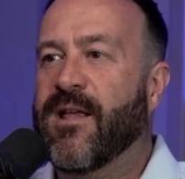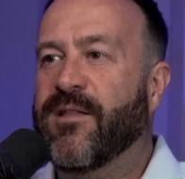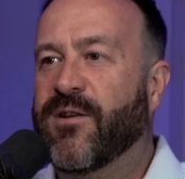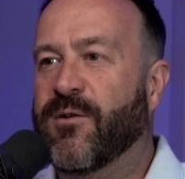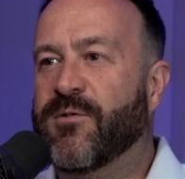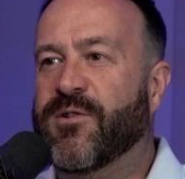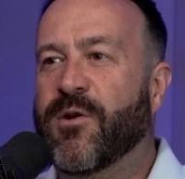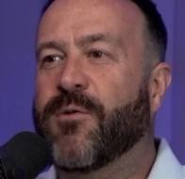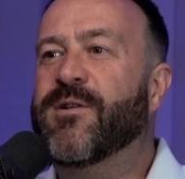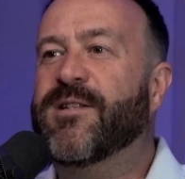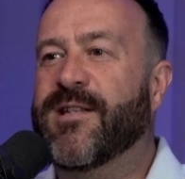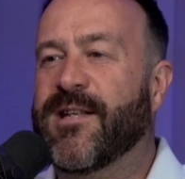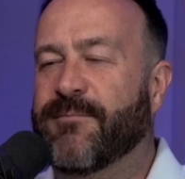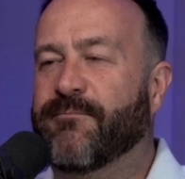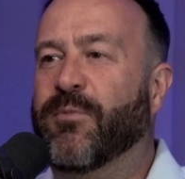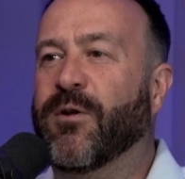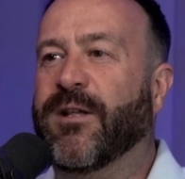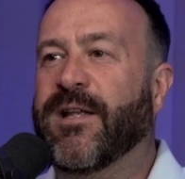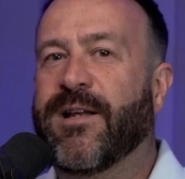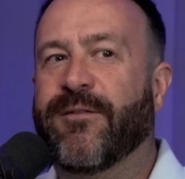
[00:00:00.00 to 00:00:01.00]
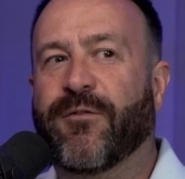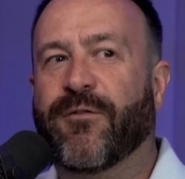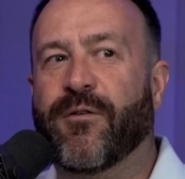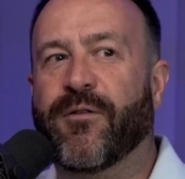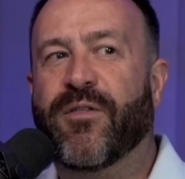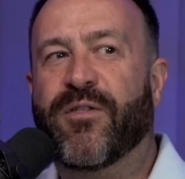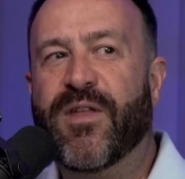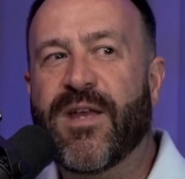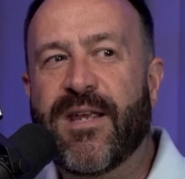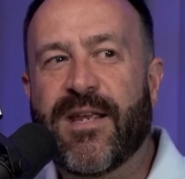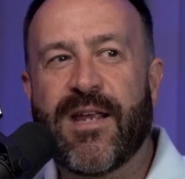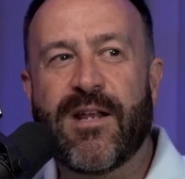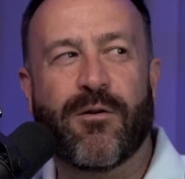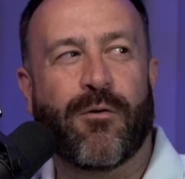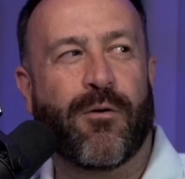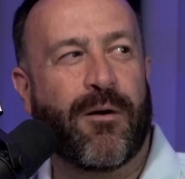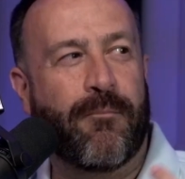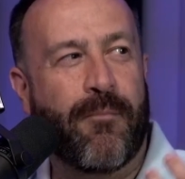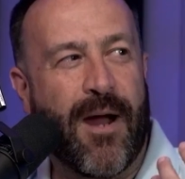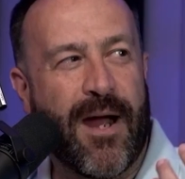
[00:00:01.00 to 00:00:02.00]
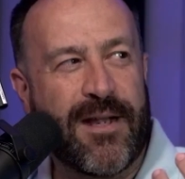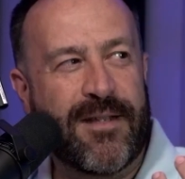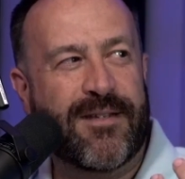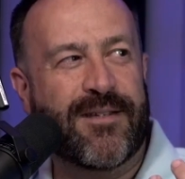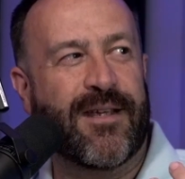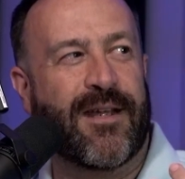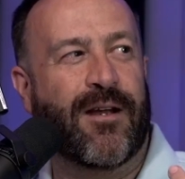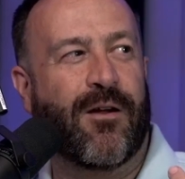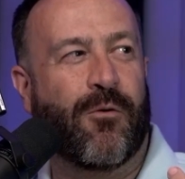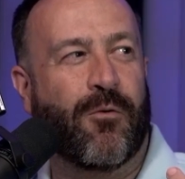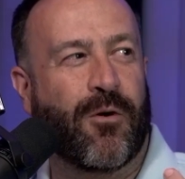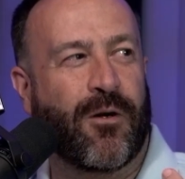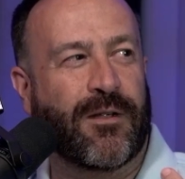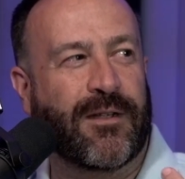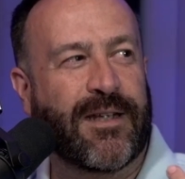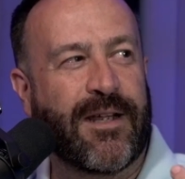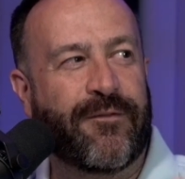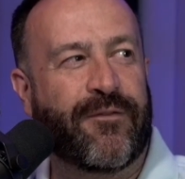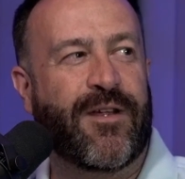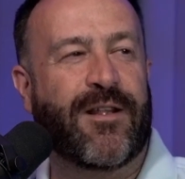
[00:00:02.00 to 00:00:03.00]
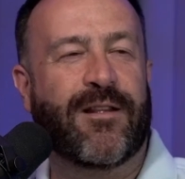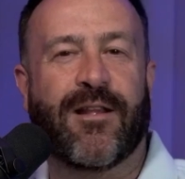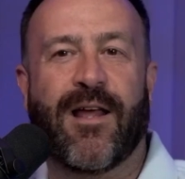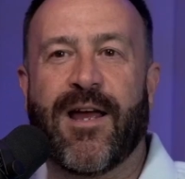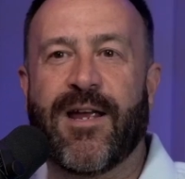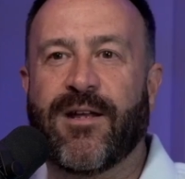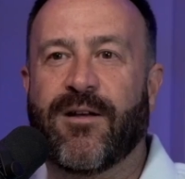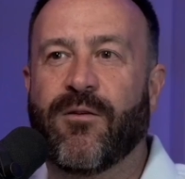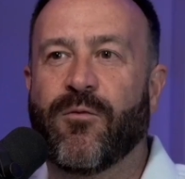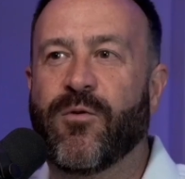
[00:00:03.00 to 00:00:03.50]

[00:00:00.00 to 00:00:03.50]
There was always this belief or thinking or a mindset or living like